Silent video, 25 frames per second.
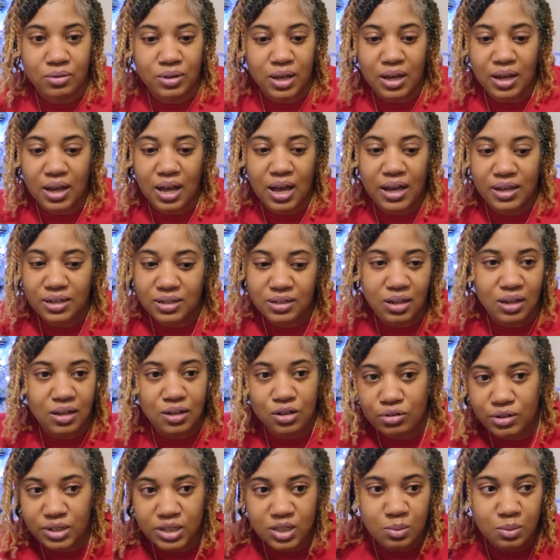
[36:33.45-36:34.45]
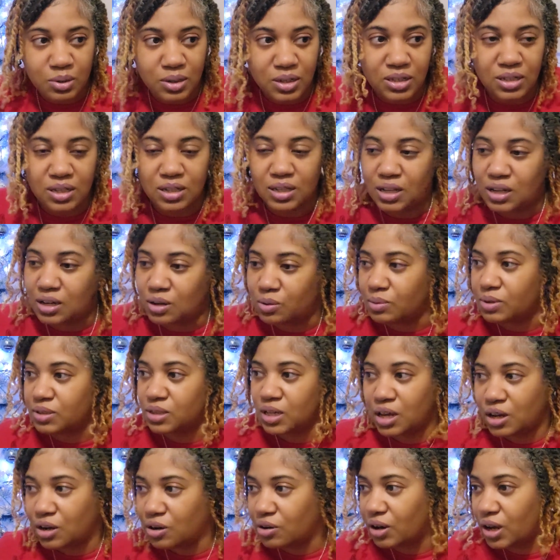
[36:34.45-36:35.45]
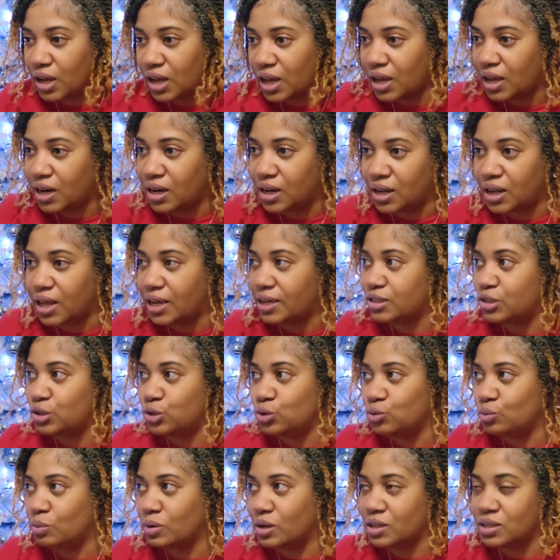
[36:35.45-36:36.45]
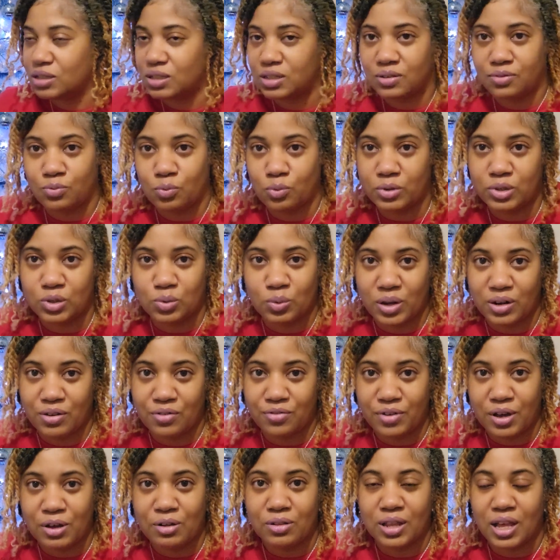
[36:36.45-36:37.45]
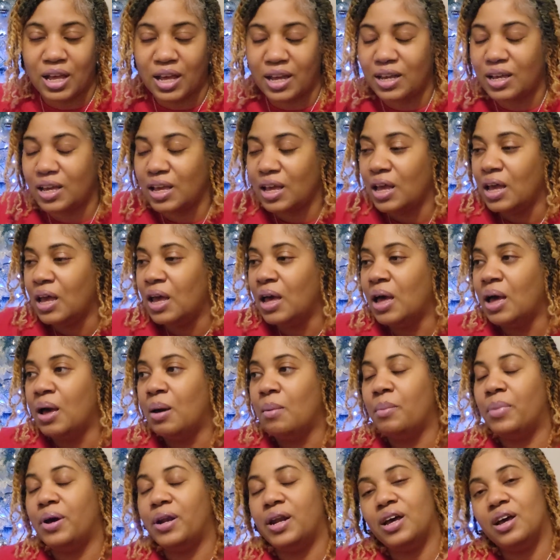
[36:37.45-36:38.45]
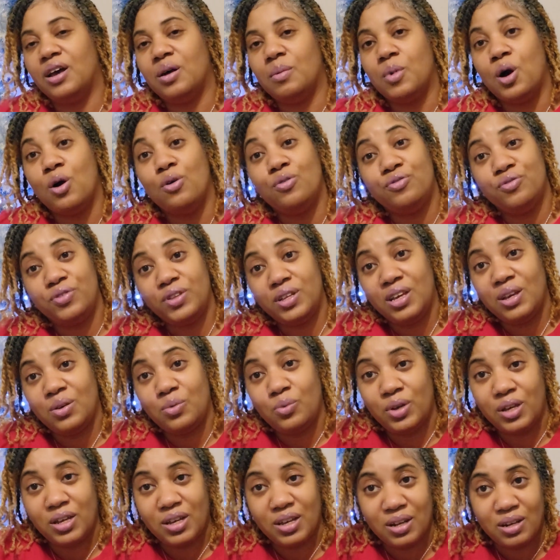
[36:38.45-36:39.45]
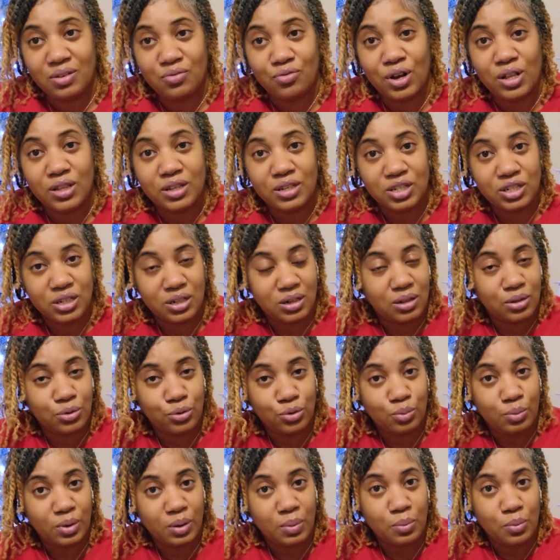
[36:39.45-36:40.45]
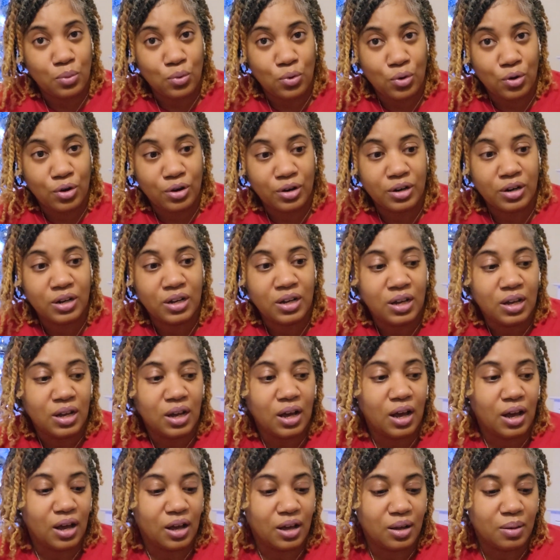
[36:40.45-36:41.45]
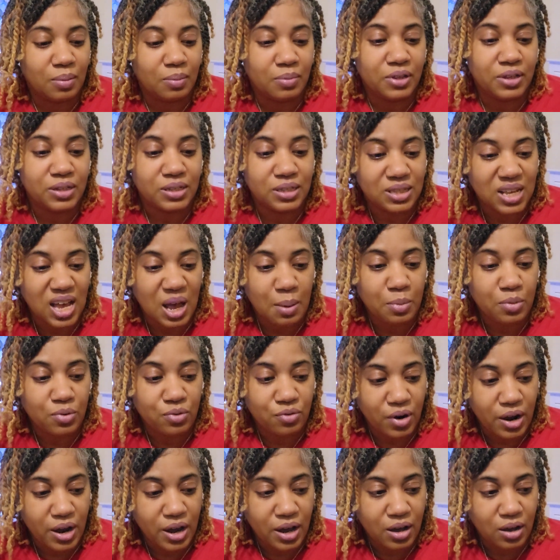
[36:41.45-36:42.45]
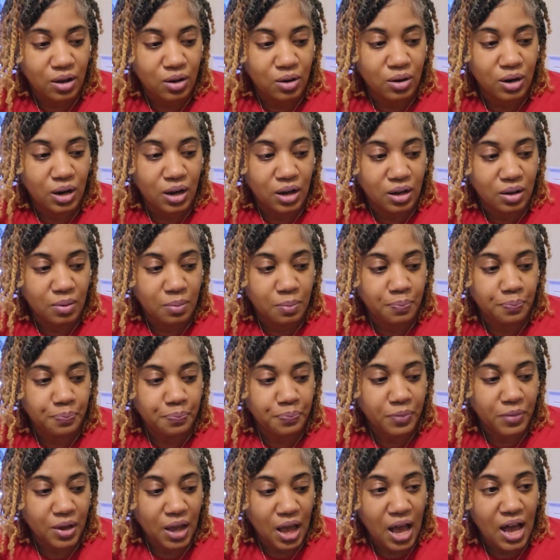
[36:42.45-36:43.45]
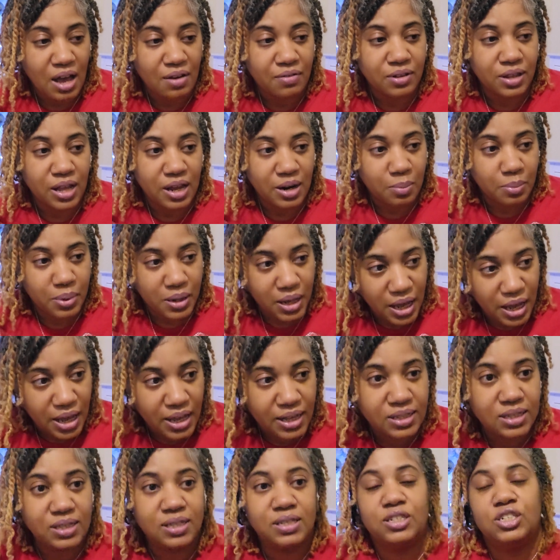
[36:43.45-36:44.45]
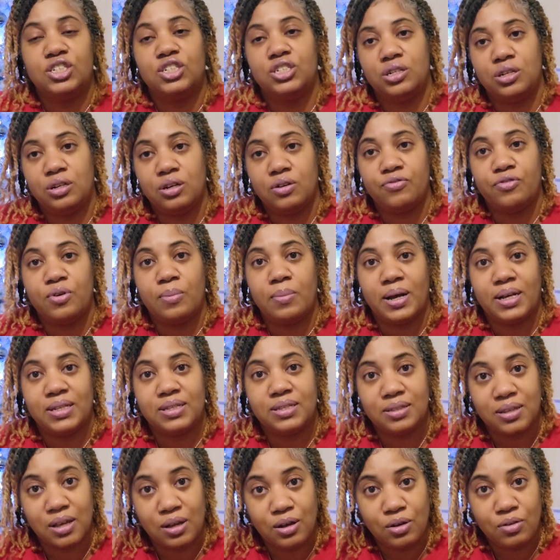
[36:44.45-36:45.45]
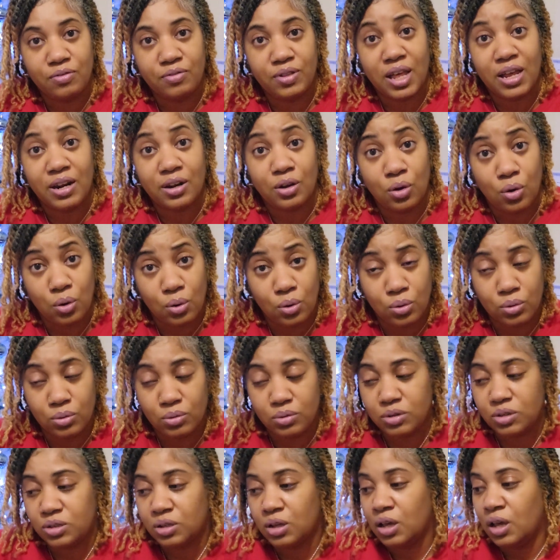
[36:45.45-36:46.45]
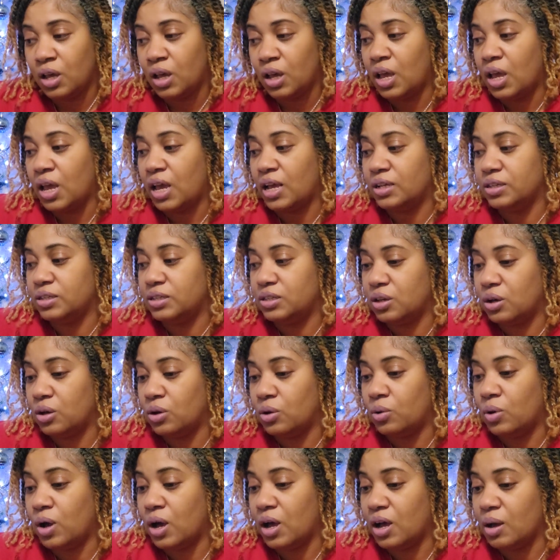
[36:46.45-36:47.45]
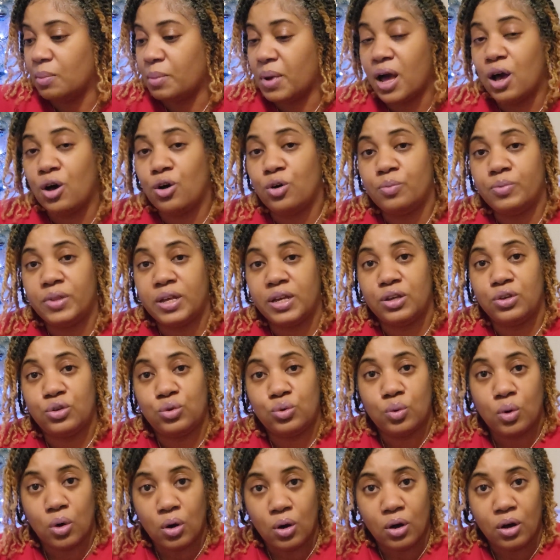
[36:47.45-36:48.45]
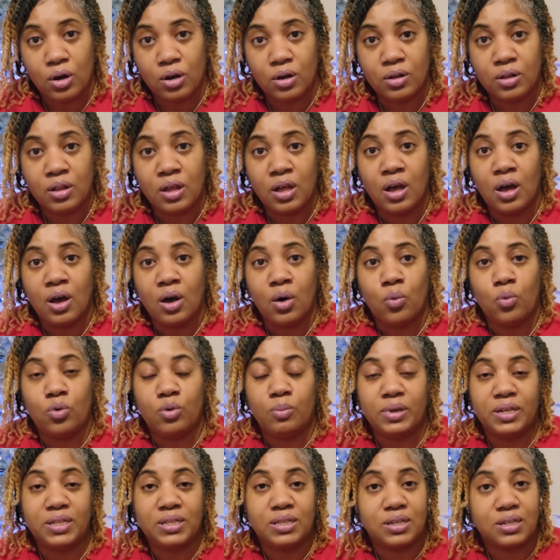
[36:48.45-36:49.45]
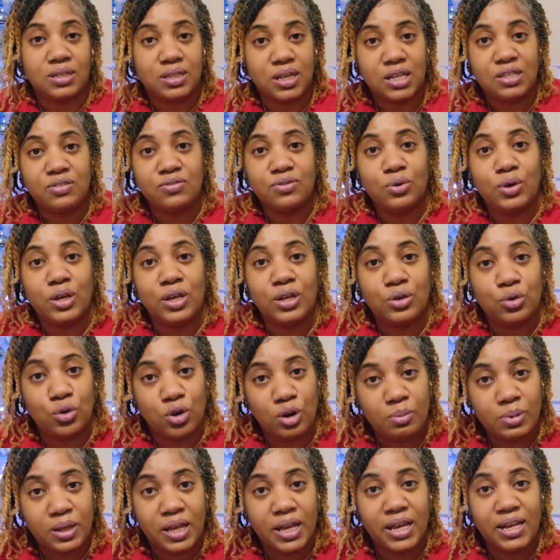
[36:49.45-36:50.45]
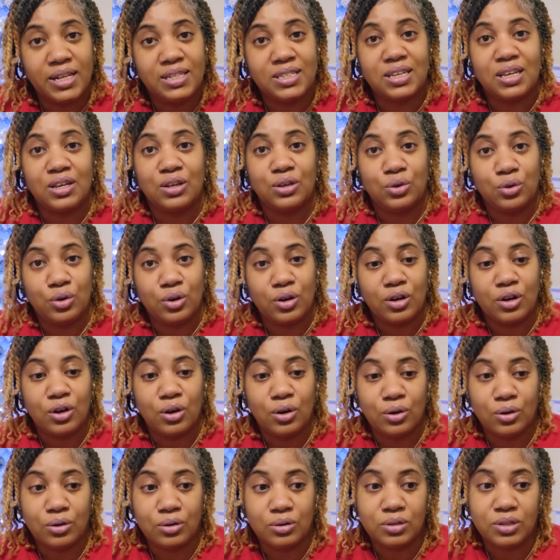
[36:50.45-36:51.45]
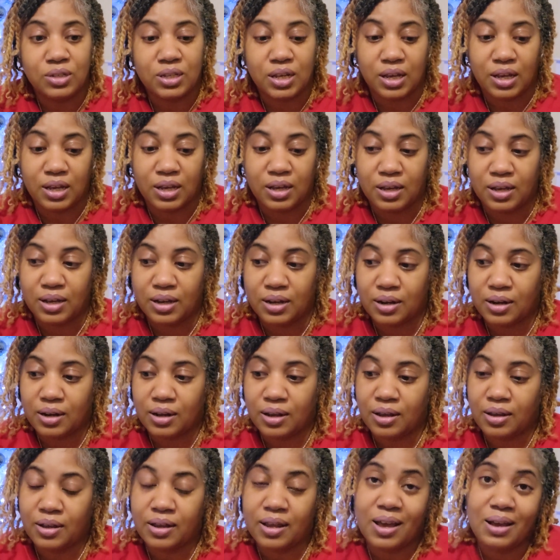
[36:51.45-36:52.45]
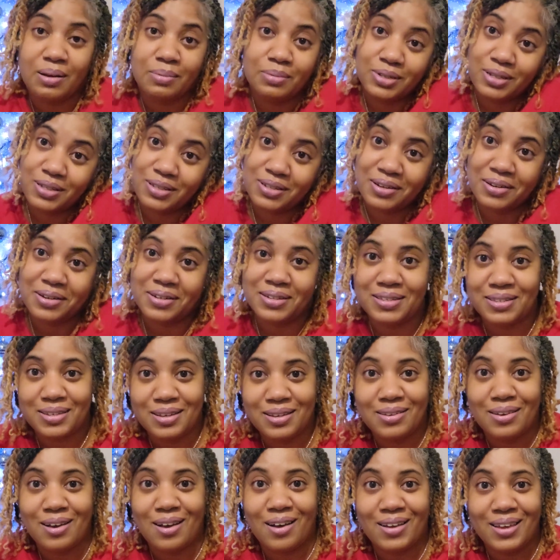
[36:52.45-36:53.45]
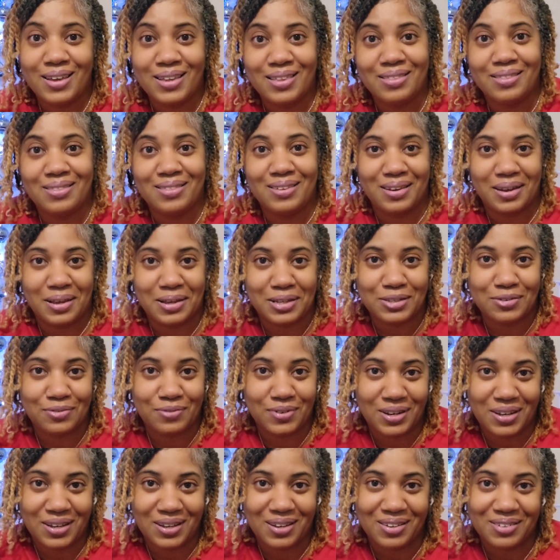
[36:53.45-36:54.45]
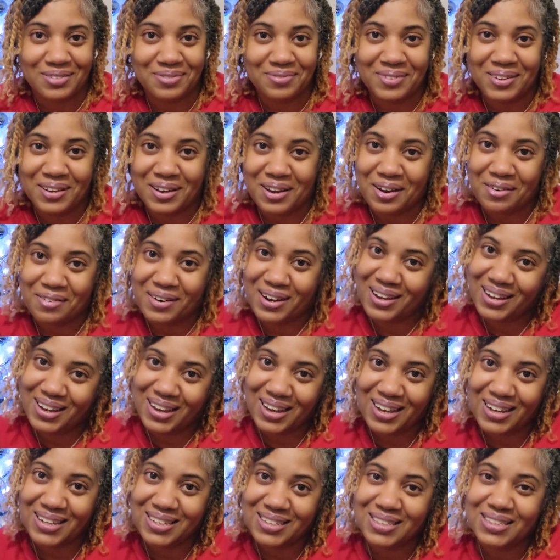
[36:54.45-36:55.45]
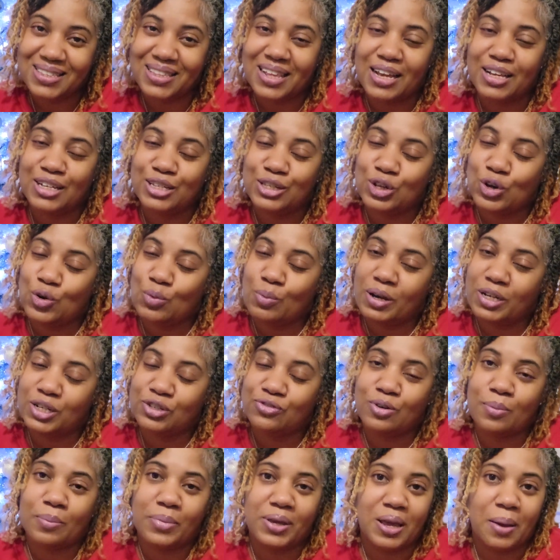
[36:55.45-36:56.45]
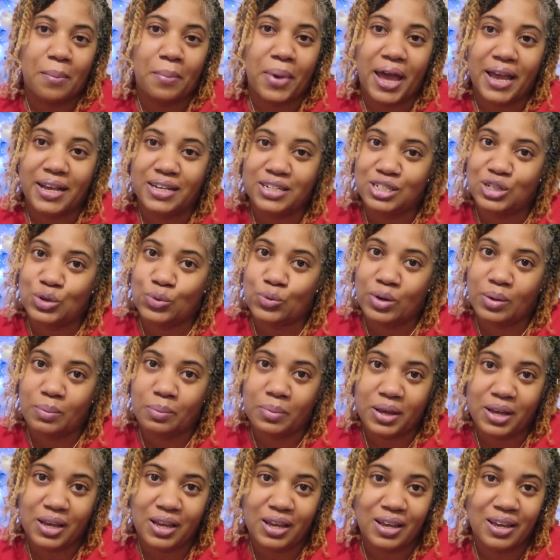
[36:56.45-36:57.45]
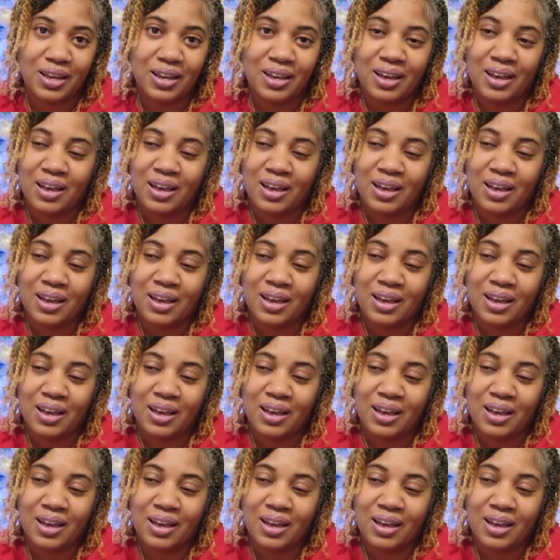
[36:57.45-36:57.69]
Like I had done Christmas and then it was here again in like two months. It was what it felt like. But um, hopefully we can relish it a little bit more um, this time around. Um, I have a lot of plans this year for myself, a lot of goals. And so um, I hope that you all will be successful in your plans and your goals. And yeah, I'm just gonna see y'all in the next video. All right, guys, thanks so much for being patient with me.